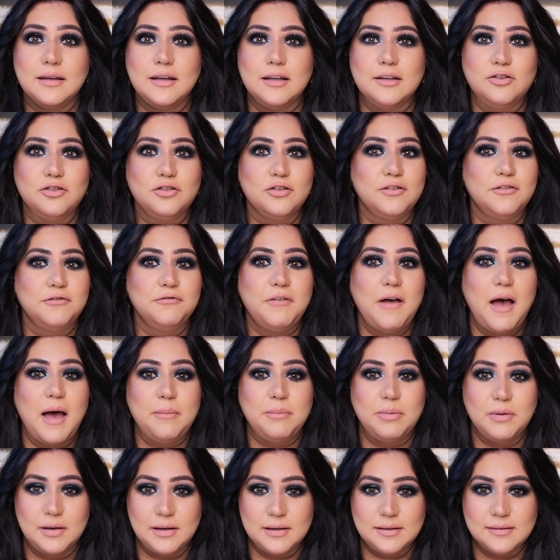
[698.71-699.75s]
It's just
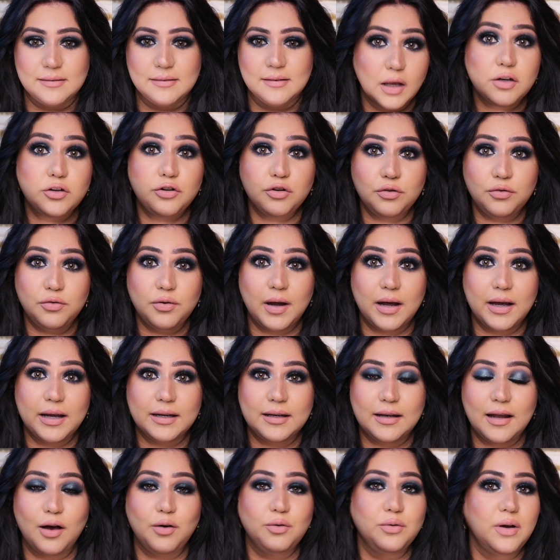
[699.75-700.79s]
fabulous. Do try it
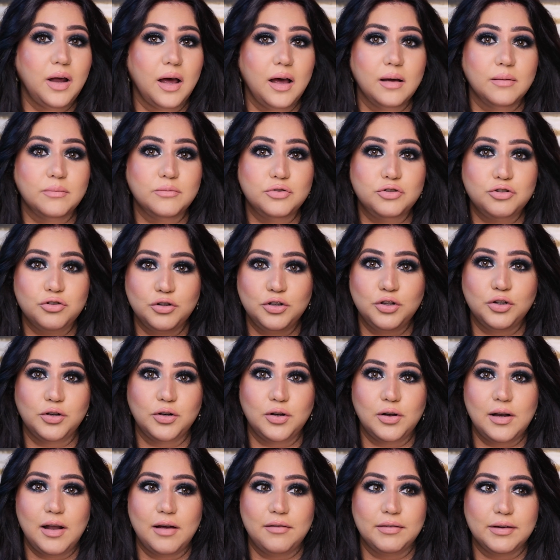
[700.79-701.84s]
out. I'm sure you're
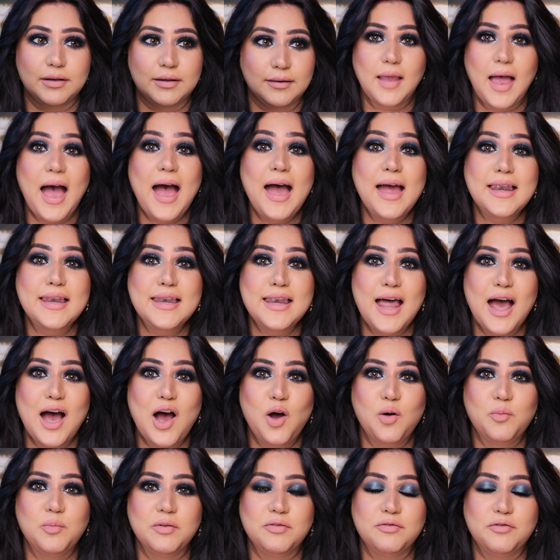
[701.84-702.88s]
gonna love it. And now,
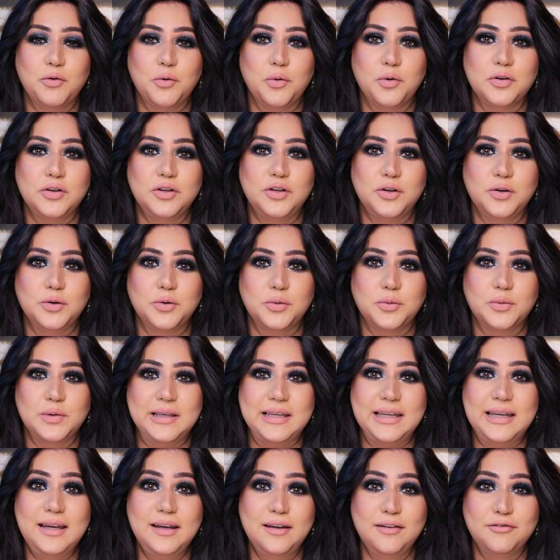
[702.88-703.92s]
before you
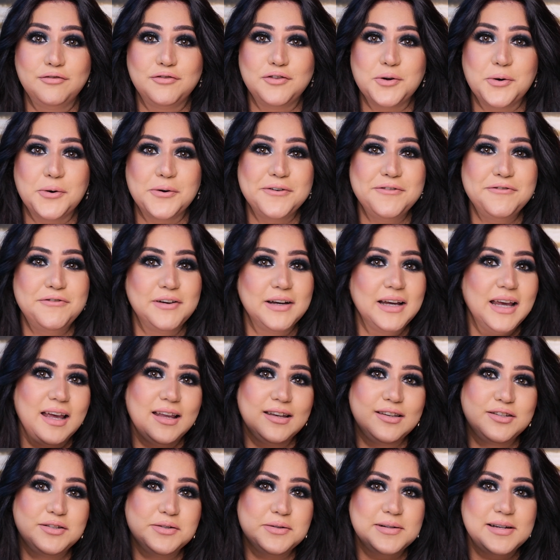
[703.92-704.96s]
leave, don't
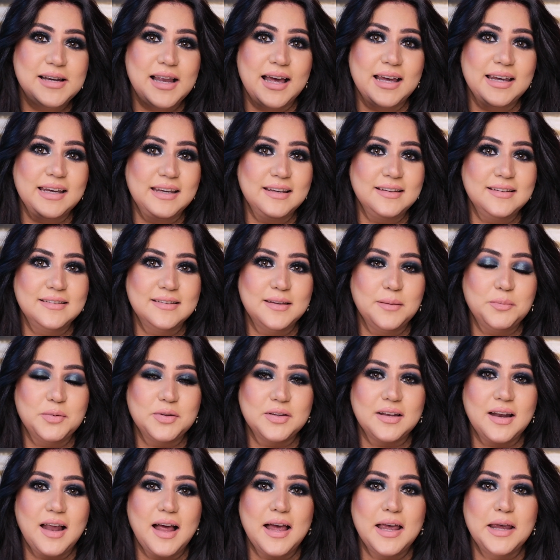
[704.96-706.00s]
forget to like and
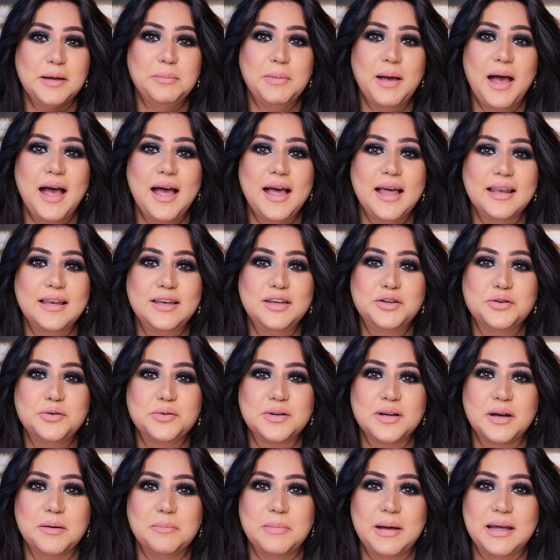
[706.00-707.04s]
subscribe, and do
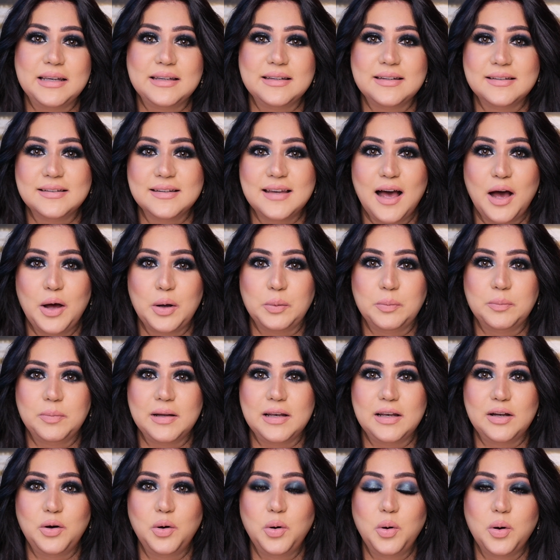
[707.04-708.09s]
comment down
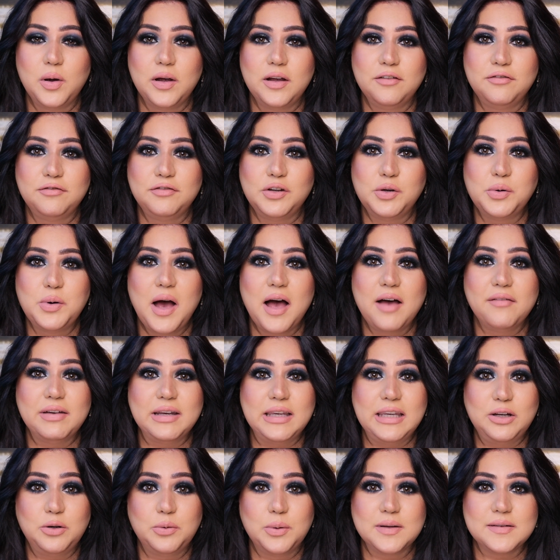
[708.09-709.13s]
below if you have
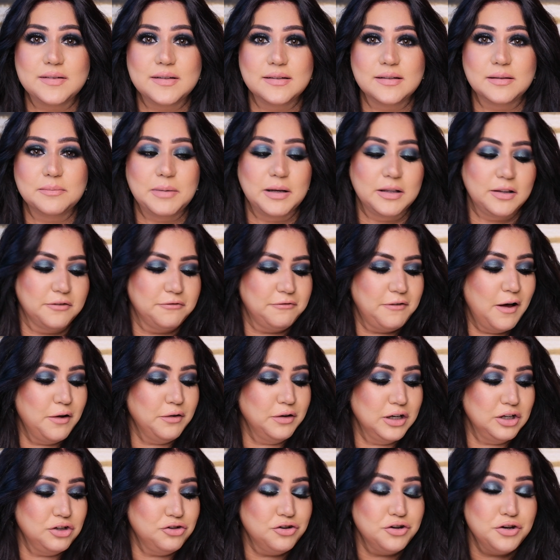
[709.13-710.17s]
any questions about the
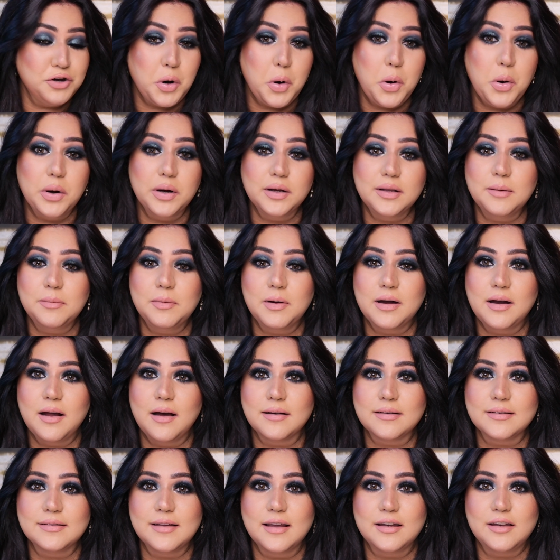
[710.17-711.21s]
foundation or the
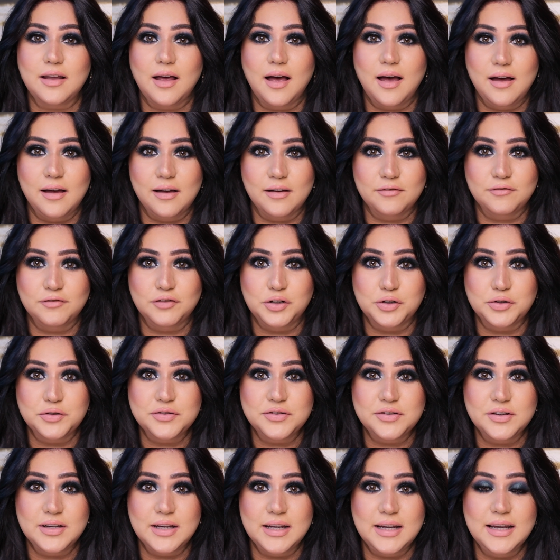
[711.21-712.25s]
products that I've used
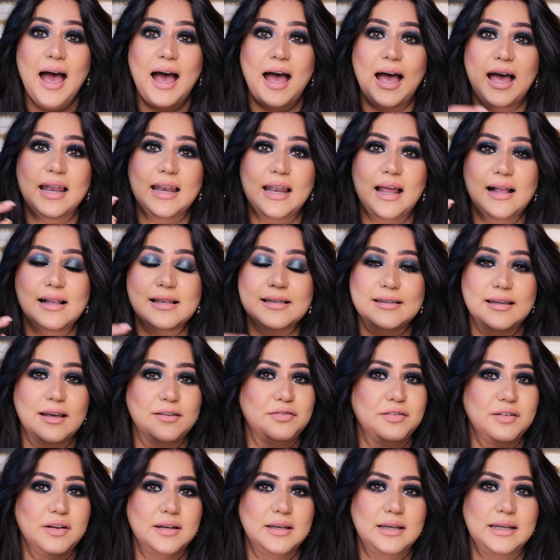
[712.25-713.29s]
today, and I'll
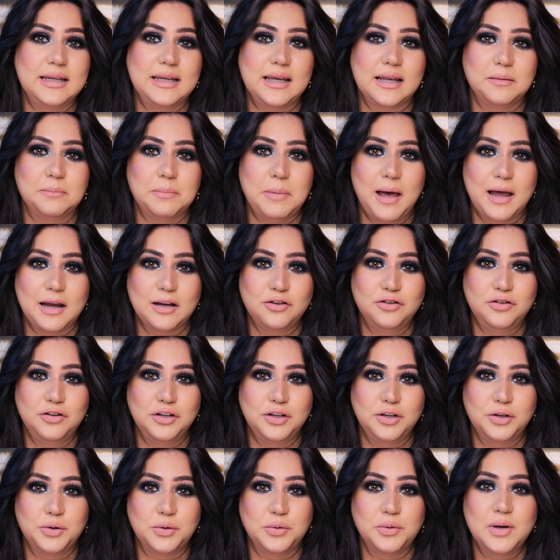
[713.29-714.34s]
definitely get back to
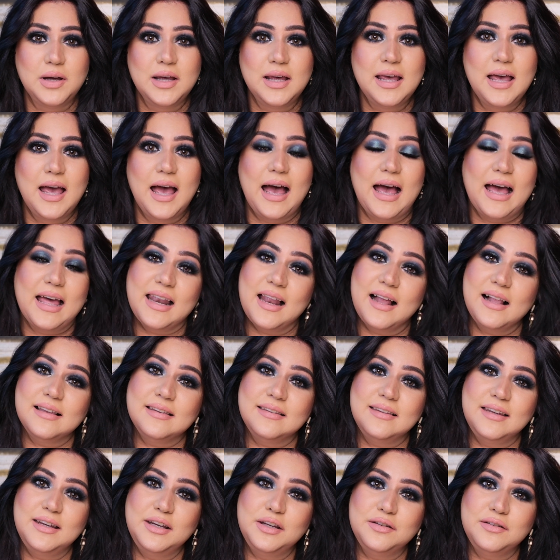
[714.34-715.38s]
you. And I'll
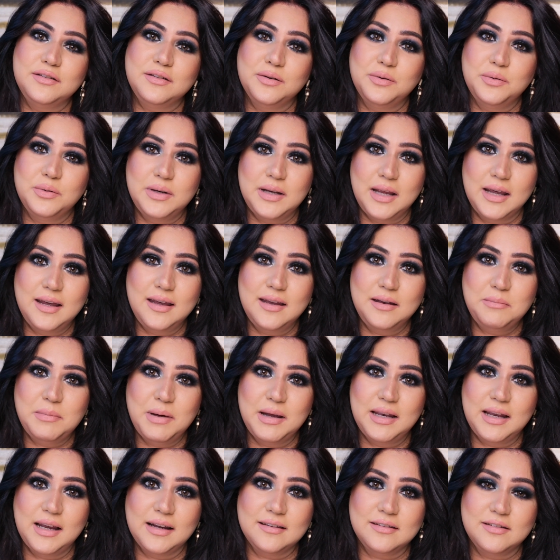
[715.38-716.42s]
see you soon in my
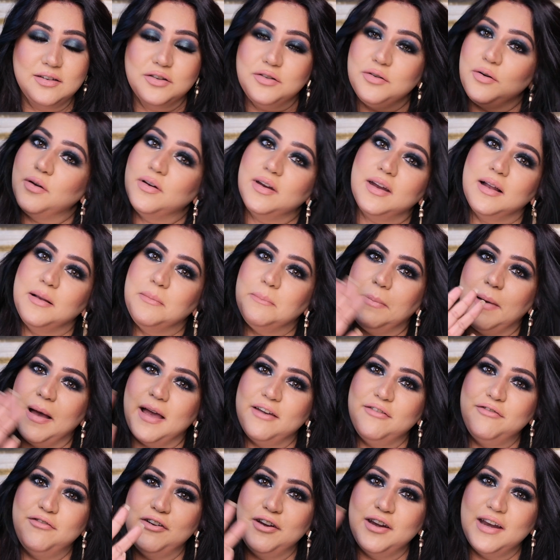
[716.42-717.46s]
next tutorial.
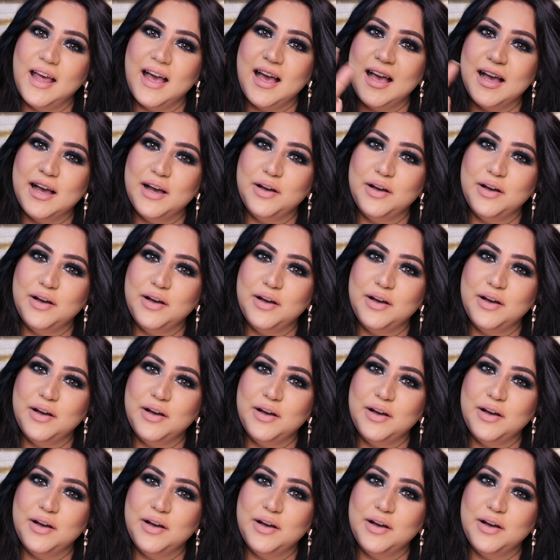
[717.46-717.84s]
Bye for now.